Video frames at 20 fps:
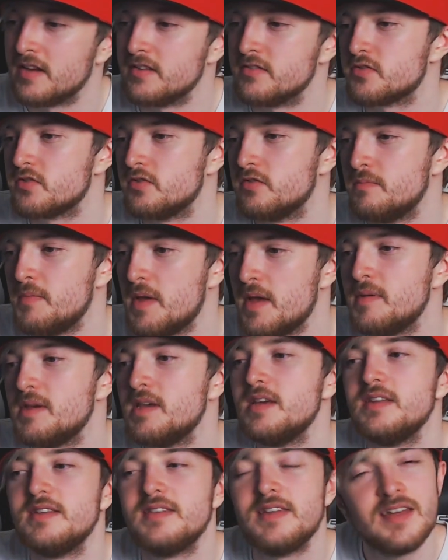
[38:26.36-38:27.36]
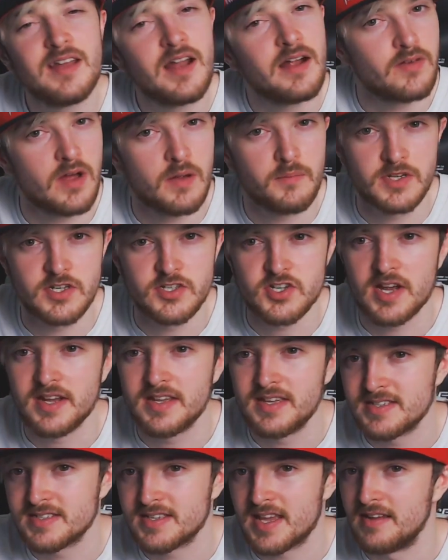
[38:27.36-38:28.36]
so maybe he did have amnesia and he
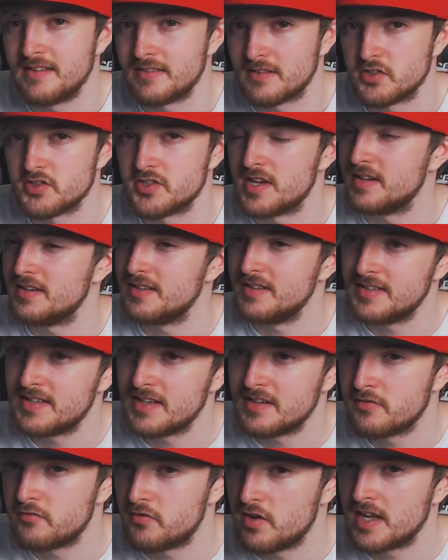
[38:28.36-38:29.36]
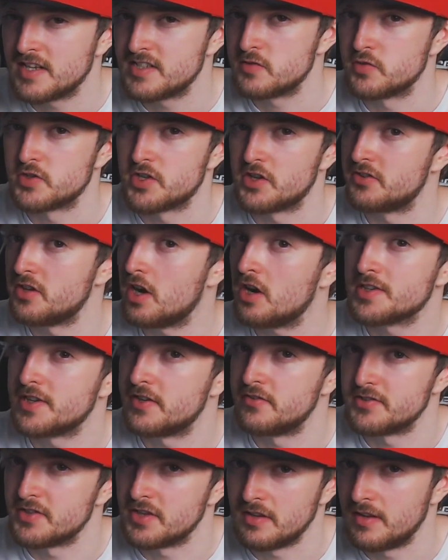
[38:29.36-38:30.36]
is getting, because he didn't realize he was a doctor
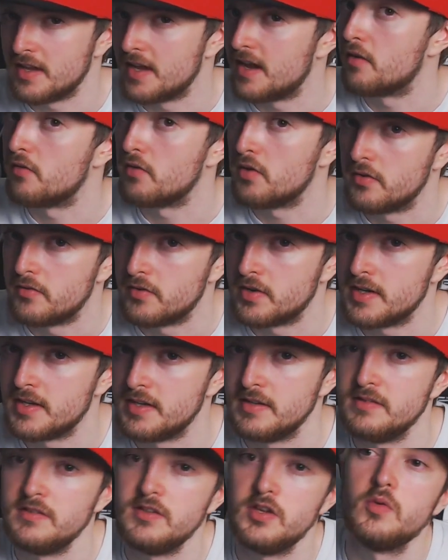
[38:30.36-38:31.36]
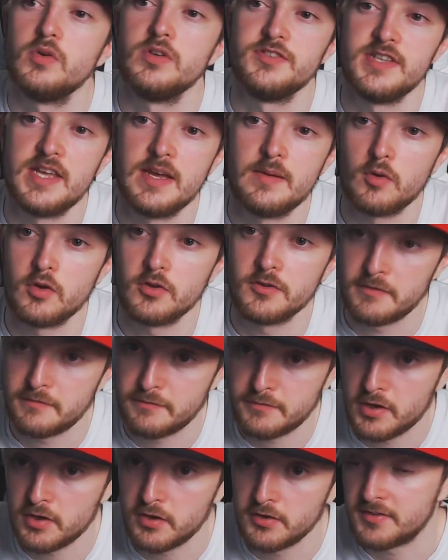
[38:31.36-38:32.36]
until later on, right? He knew his name was at
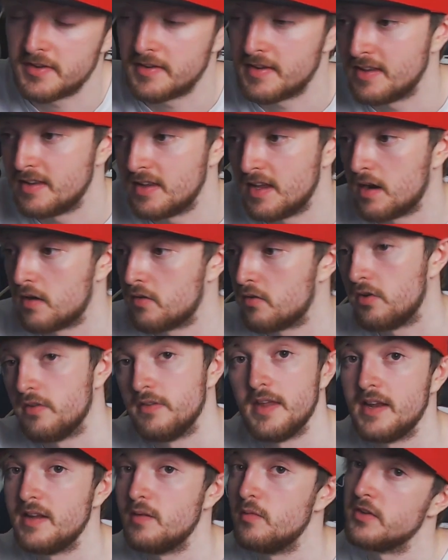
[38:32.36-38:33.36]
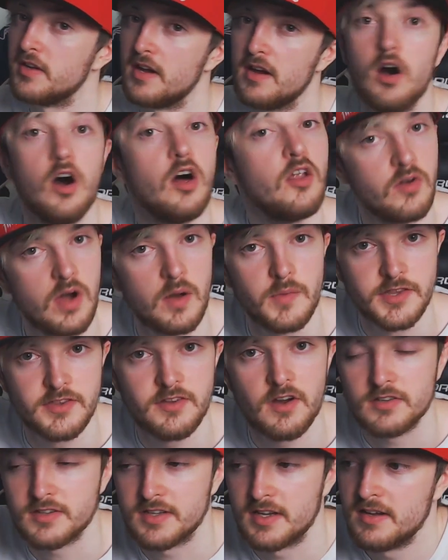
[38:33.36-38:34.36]
first, and then later on, then he was like, oh no, I'm a
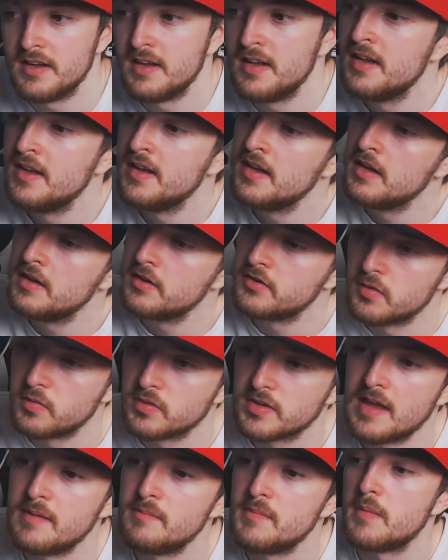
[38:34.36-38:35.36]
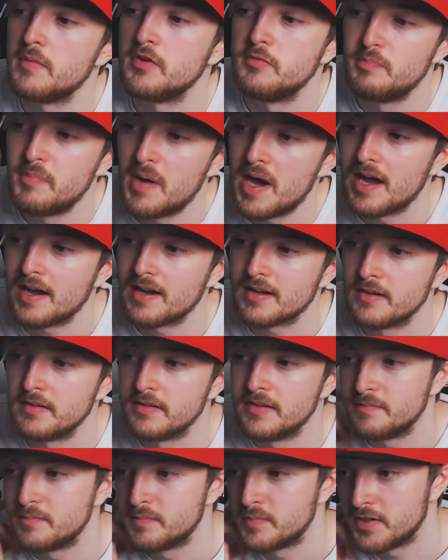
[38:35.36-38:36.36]
doctor. So he was getting memories back,
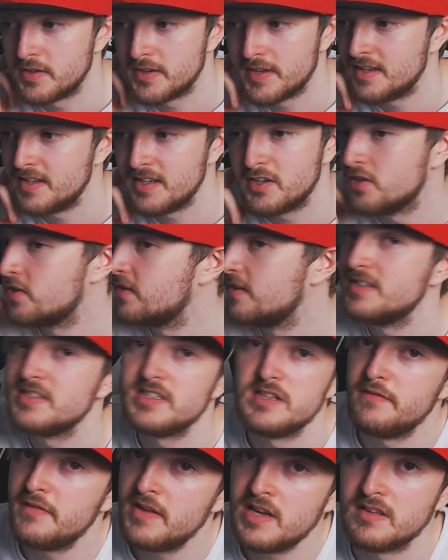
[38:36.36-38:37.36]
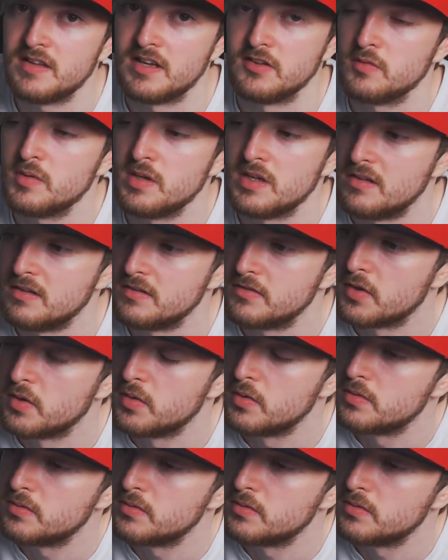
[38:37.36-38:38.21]
but he could have easily feigned that as well. So,